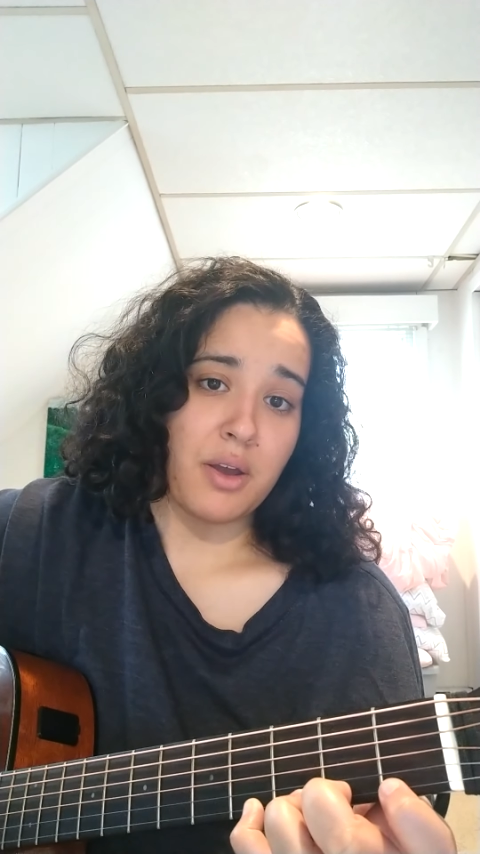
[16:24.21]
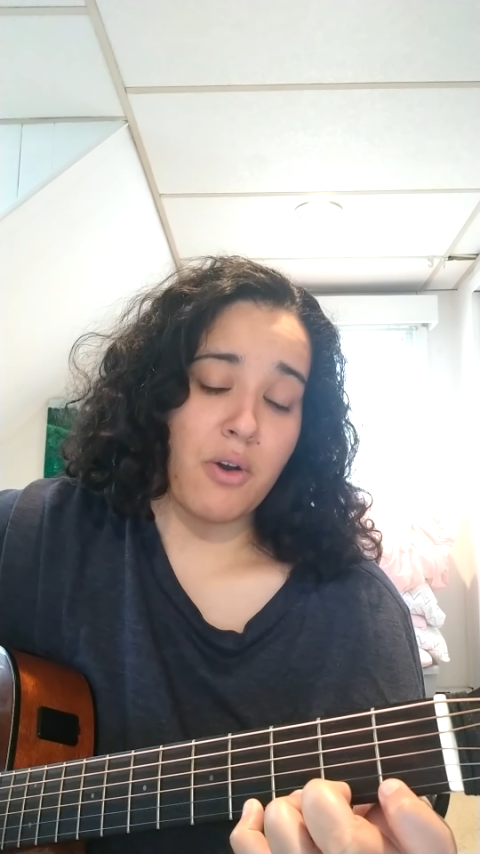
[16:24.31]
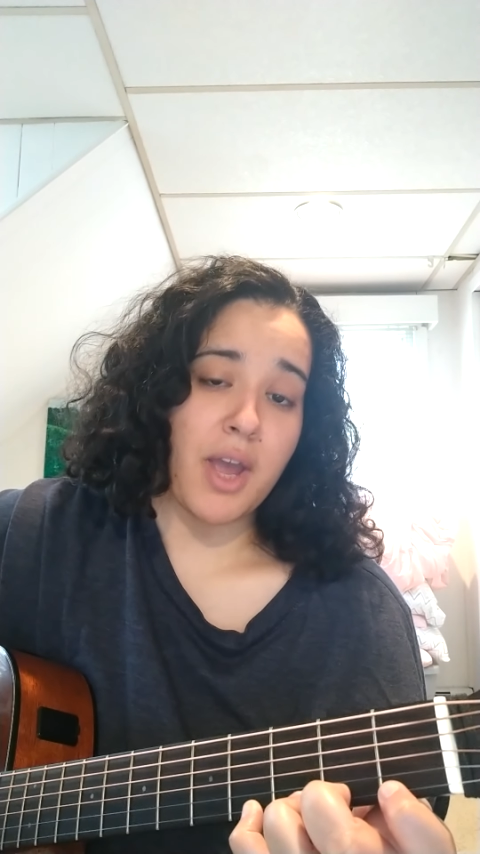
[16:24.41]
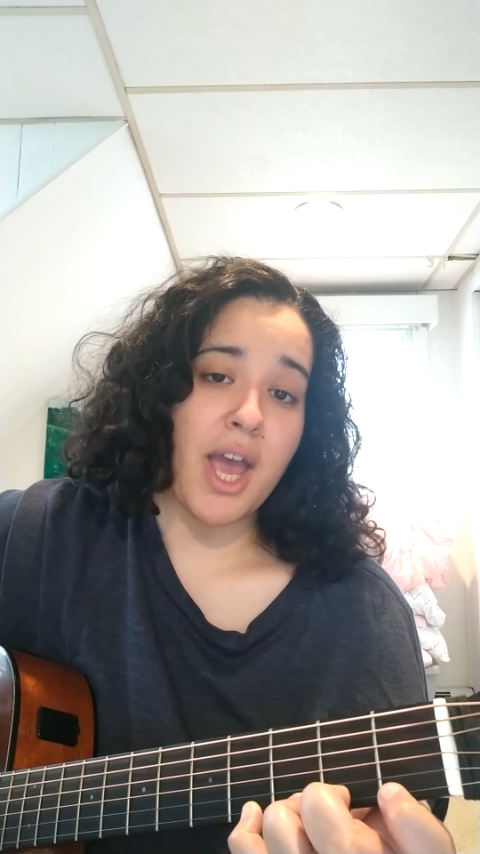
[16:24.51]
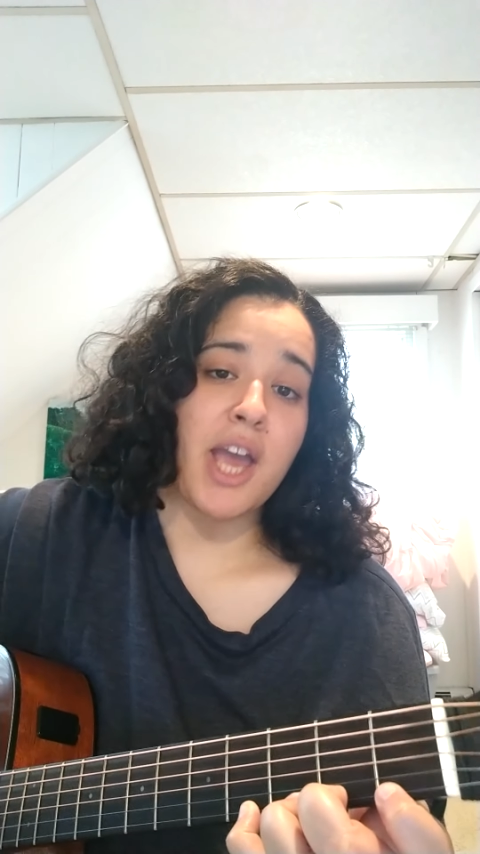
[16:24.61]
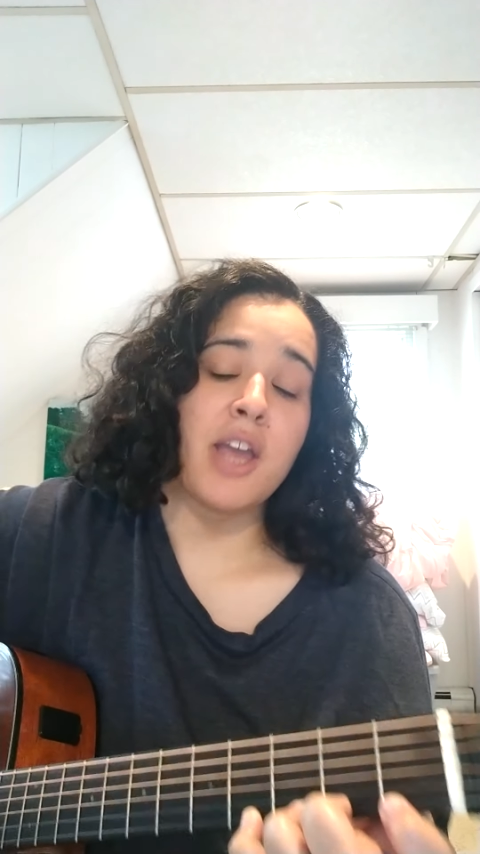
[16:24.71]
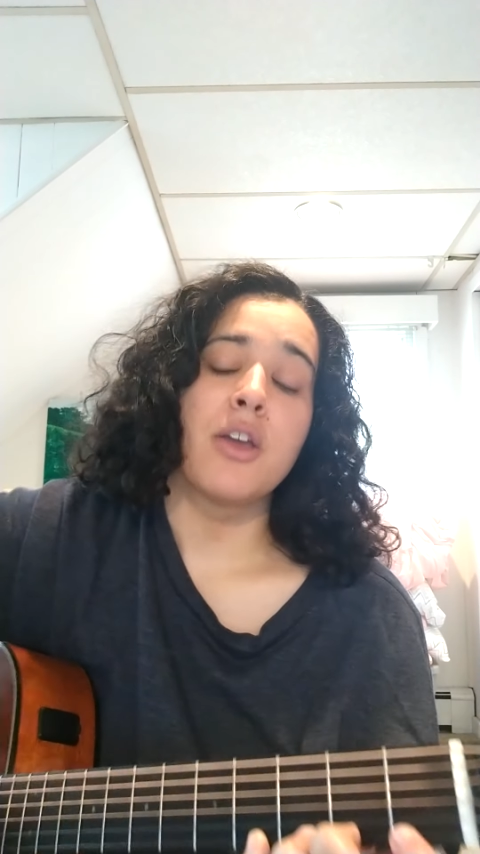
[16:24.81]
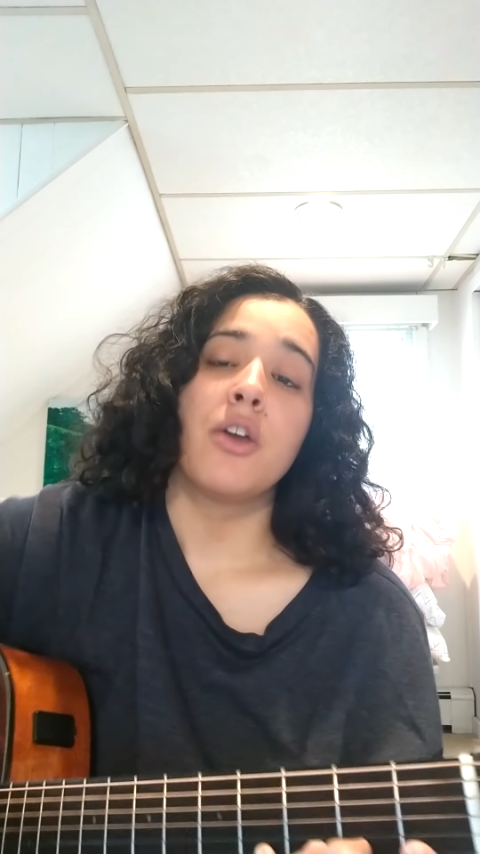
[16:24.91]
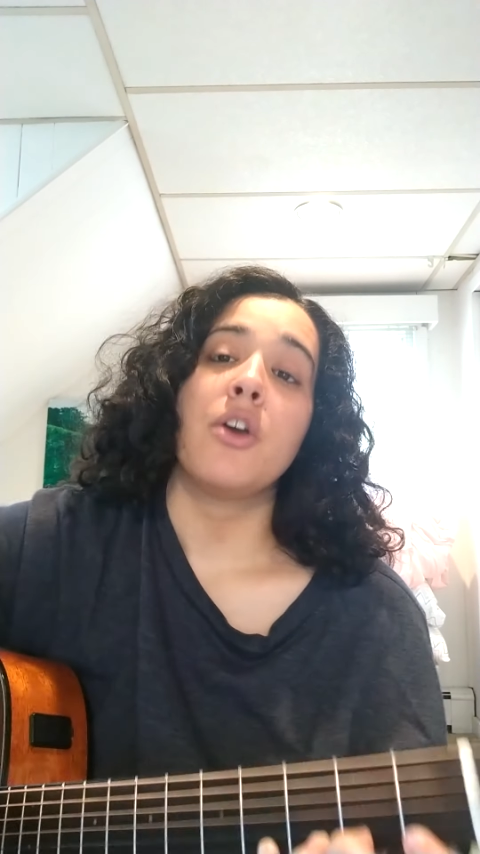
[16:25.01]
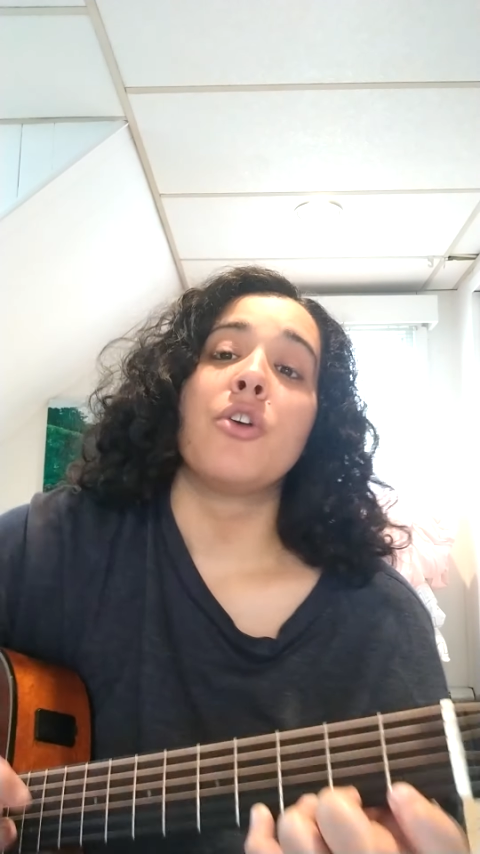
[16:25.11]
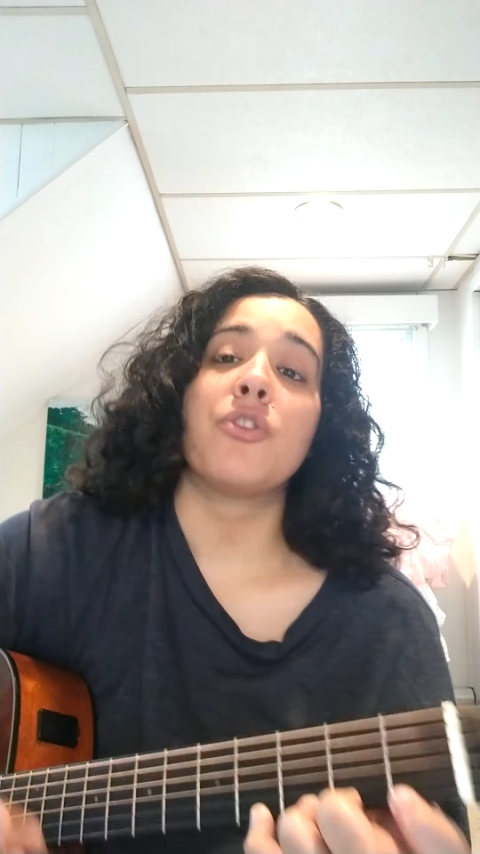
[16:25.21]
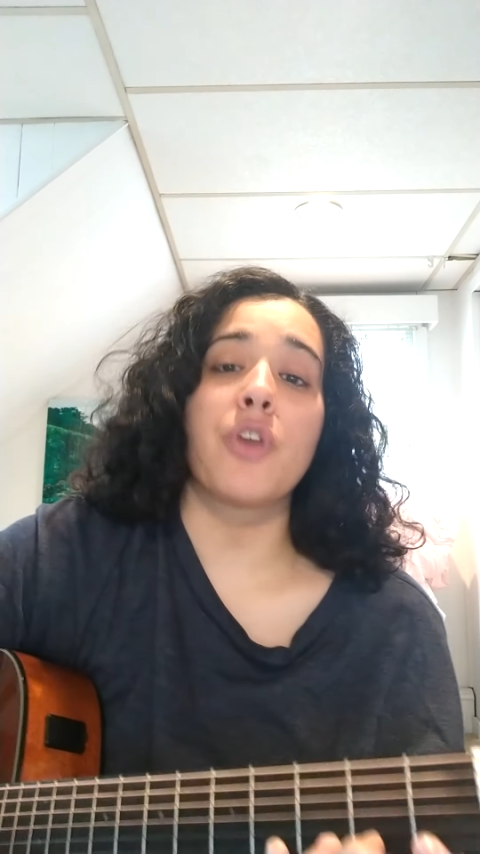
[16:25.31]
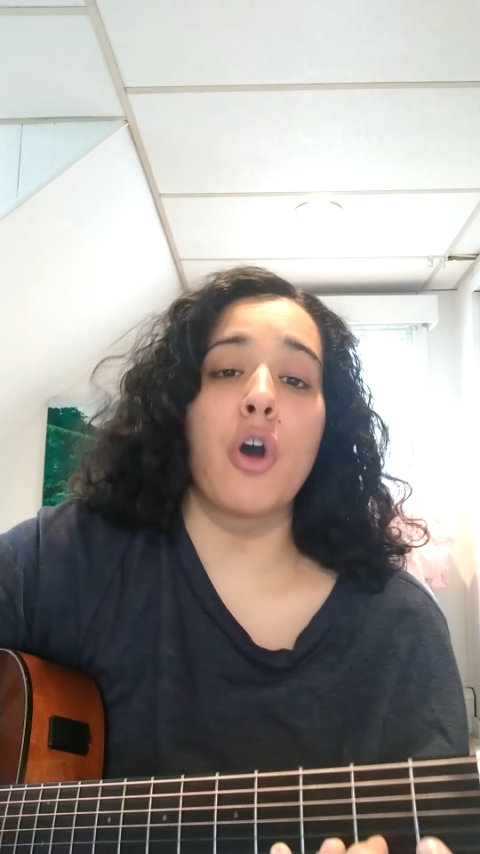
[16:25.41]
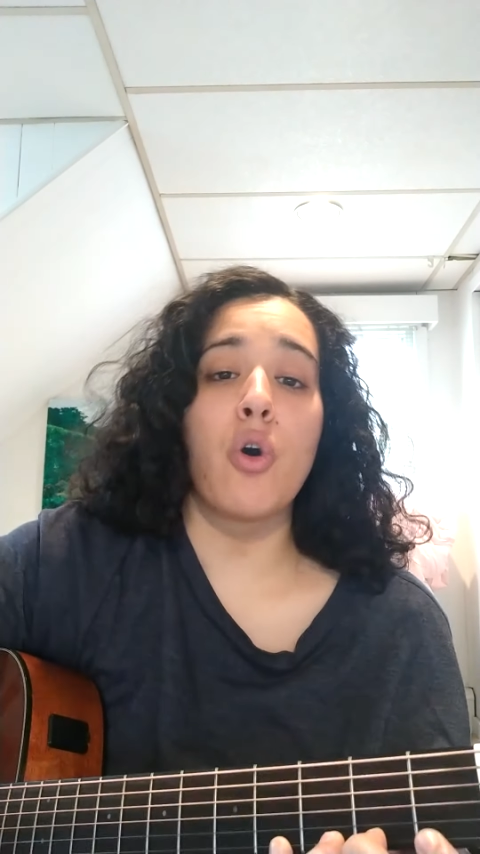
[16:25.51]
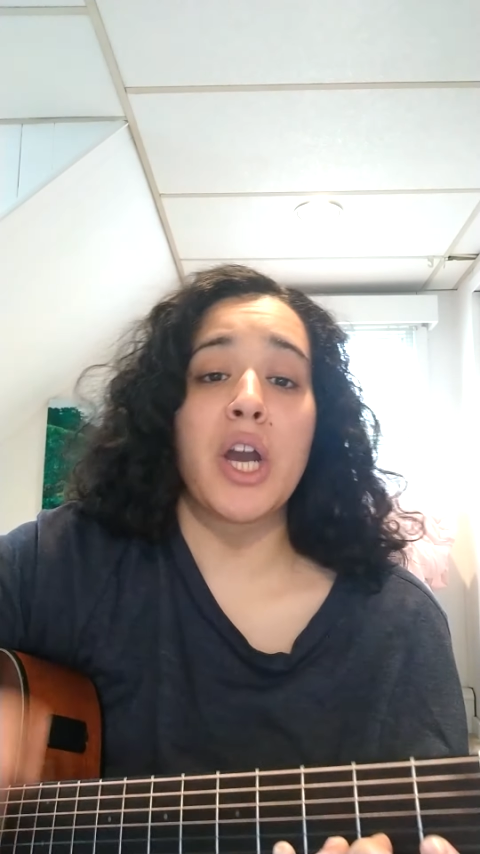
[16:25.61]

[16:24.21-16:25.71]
Okay, so